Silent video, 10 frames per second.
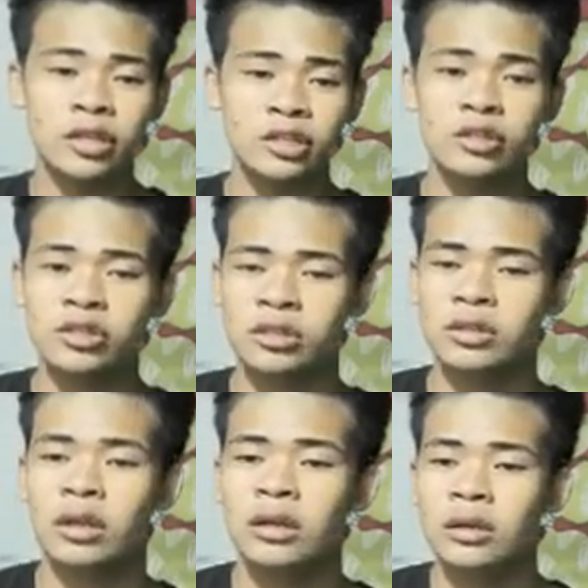to
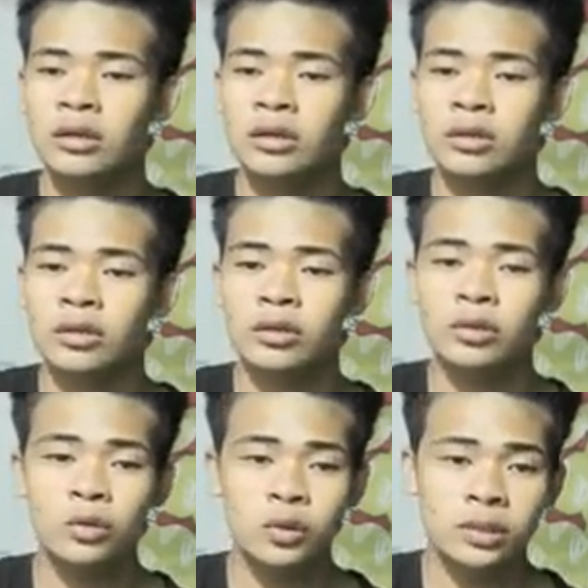research
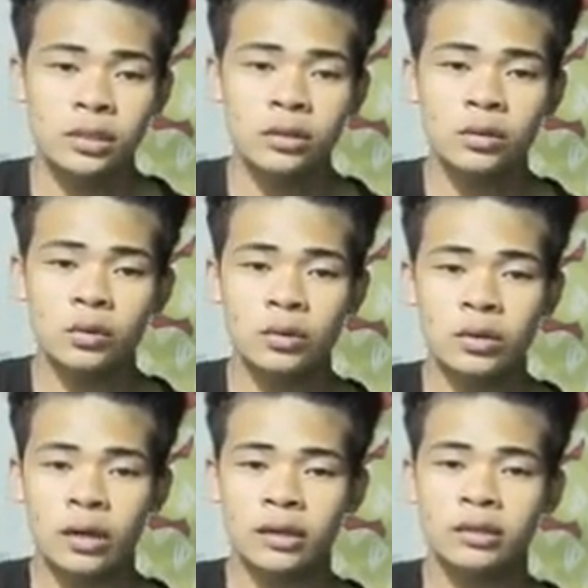using
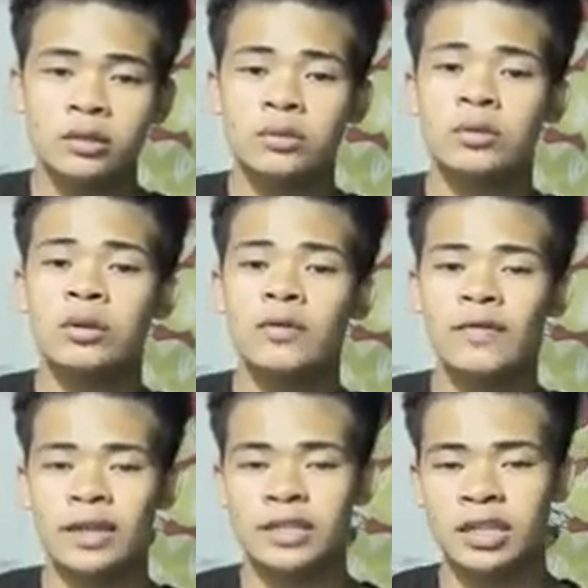Google due to
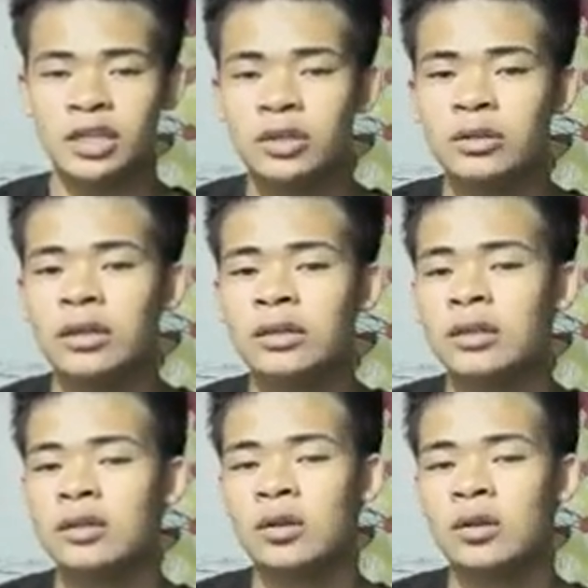globalization and